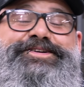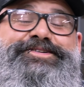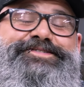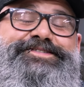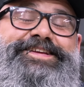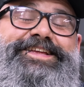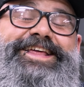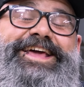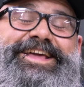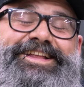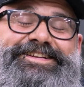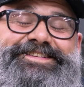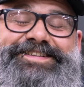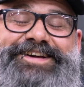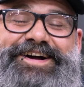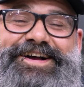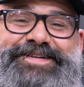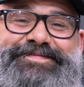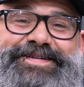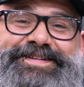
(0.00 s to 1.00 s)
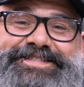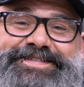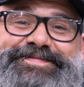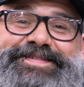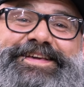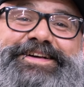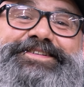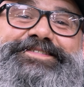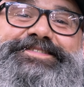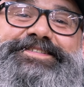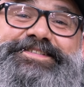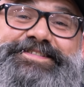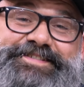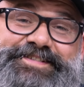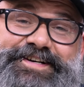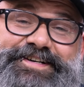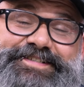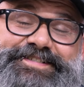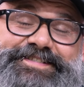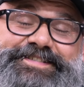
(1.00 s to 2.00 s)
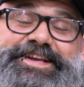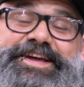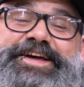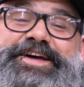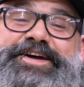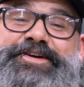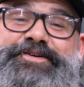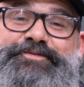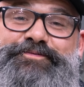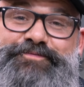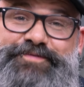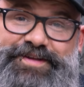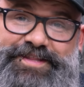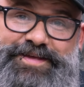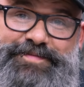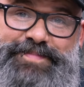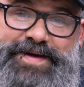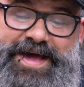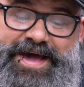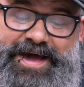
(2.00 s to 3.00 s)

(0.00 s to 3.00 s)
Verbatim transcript: We're here today to talk about something else that sucks really